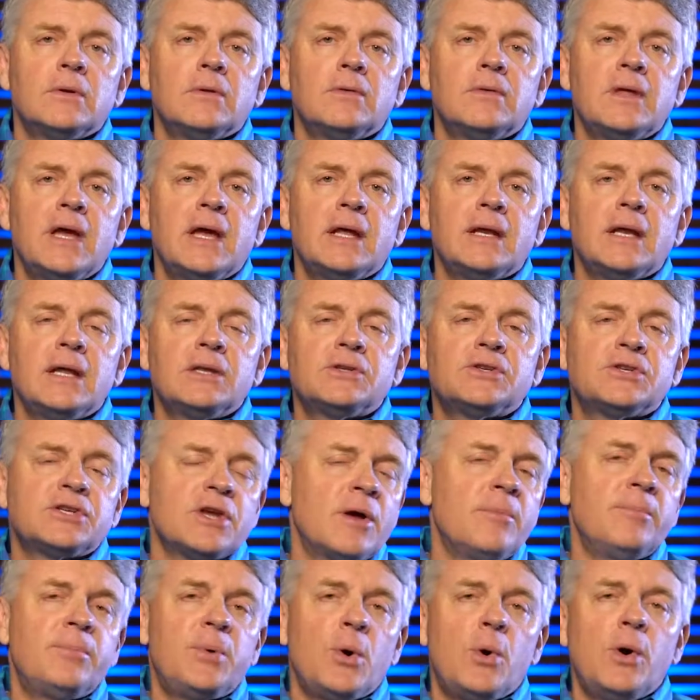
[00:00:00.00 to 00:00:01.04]
that at
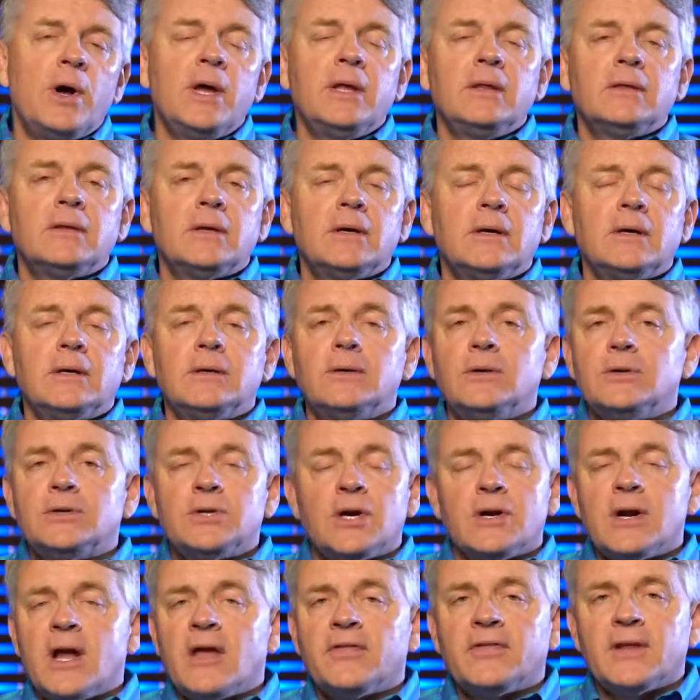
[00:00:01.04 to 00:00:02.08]
some point you
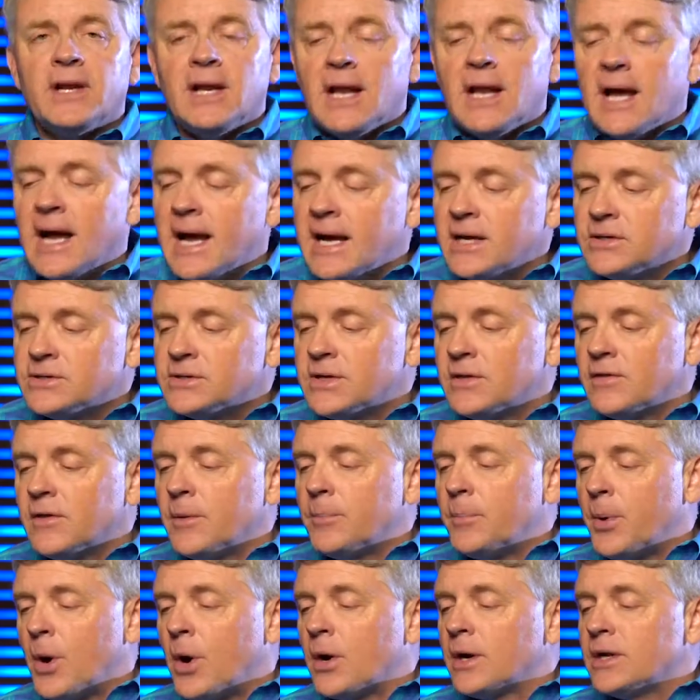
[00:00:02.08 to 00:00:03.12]
turn out the lights and the
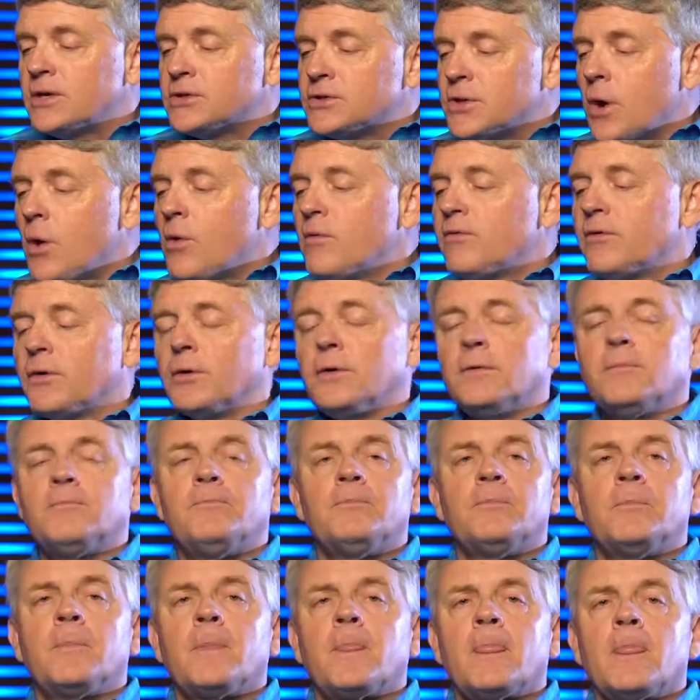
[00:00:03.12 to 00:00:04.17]
party's over.
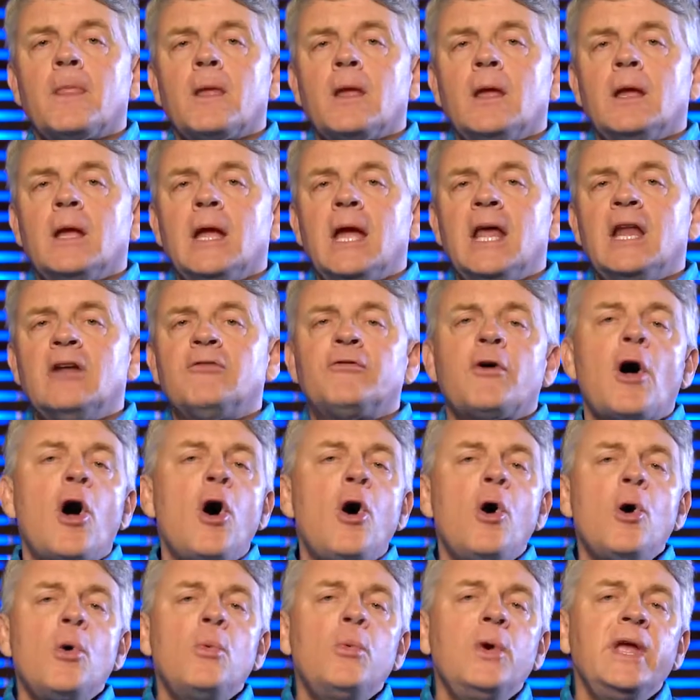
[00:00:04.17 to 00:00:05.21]
And if
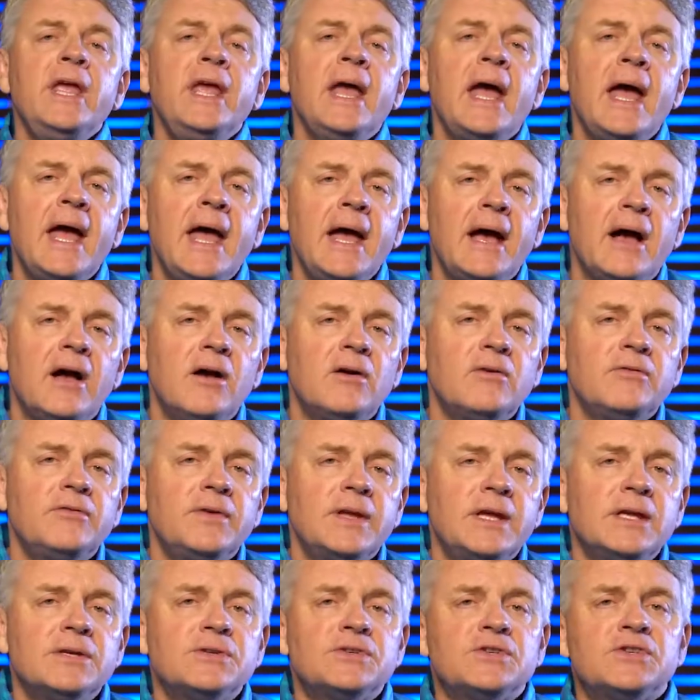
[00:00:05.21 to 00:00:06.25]
all we have
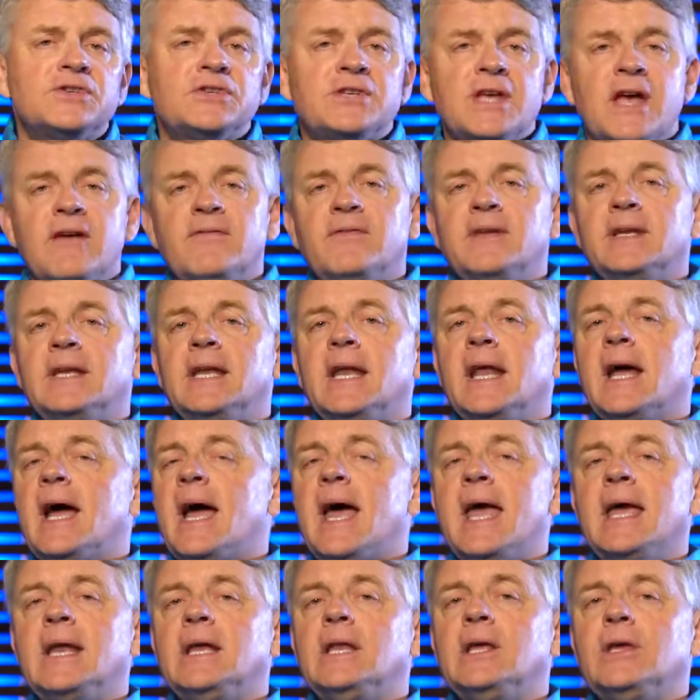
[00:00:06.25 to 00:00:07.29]
is 70 to
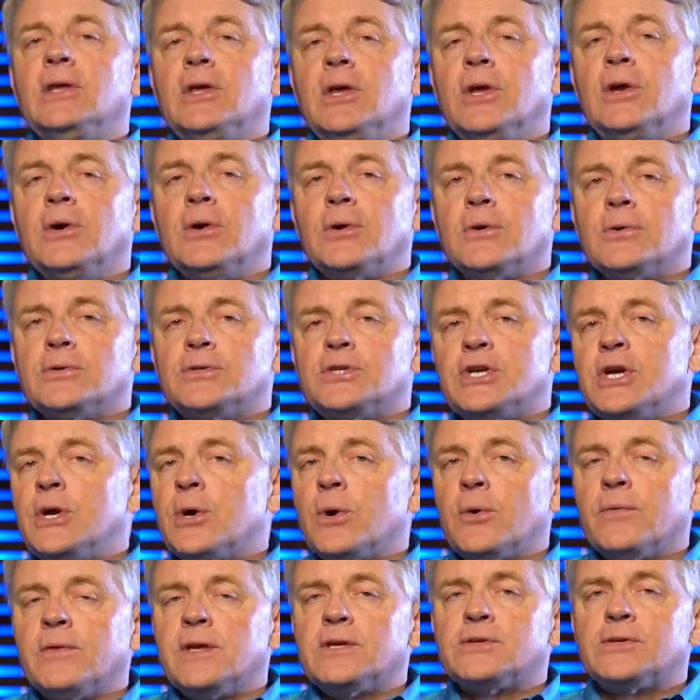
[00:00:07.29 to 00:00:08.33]
80 years
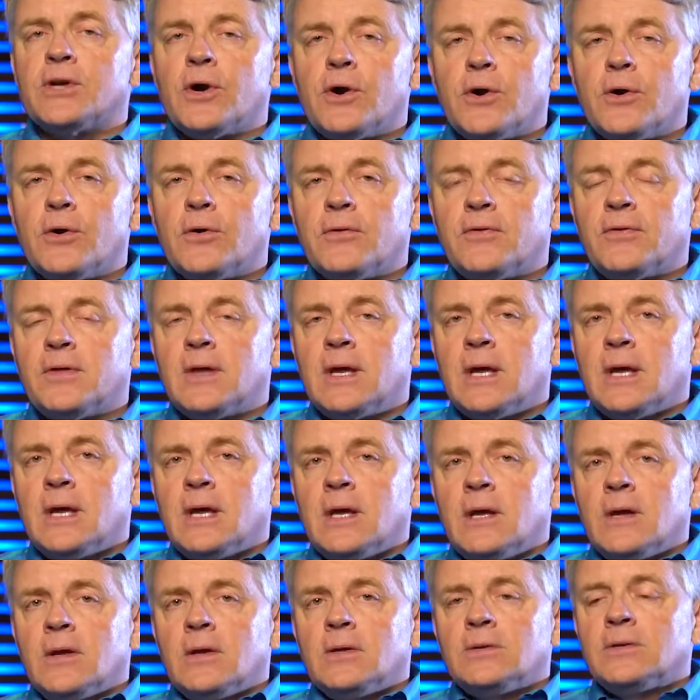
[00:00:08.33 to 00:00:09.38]
here on this earth,
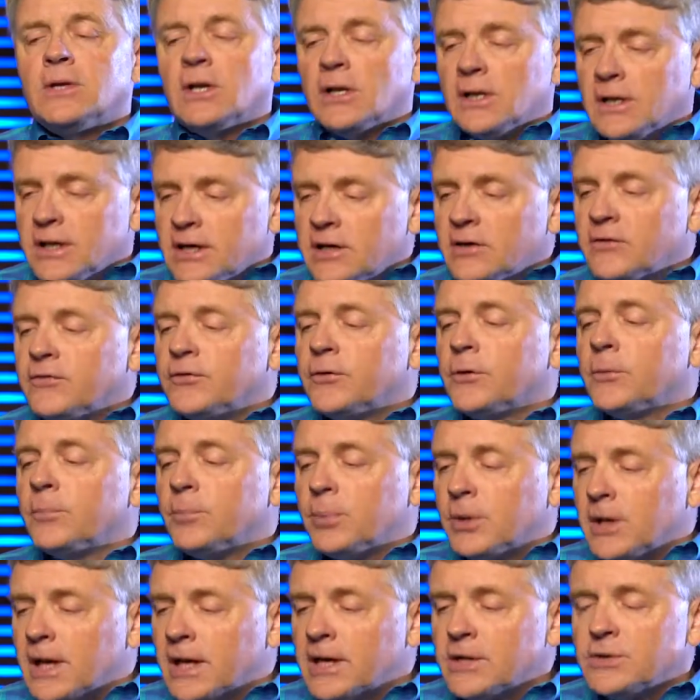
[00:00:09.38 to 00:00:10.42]
to live for
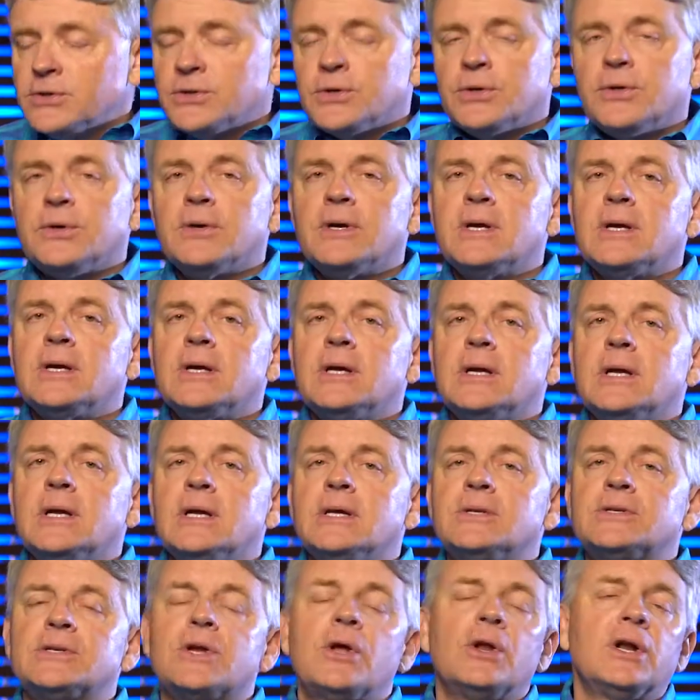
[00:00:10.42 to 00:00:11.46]
pleasure
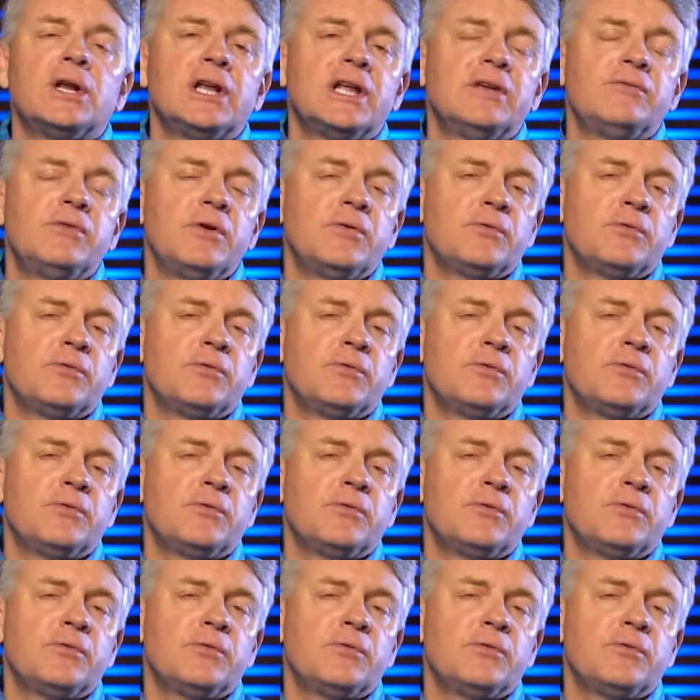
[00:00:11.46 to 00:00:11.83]
is going to leave you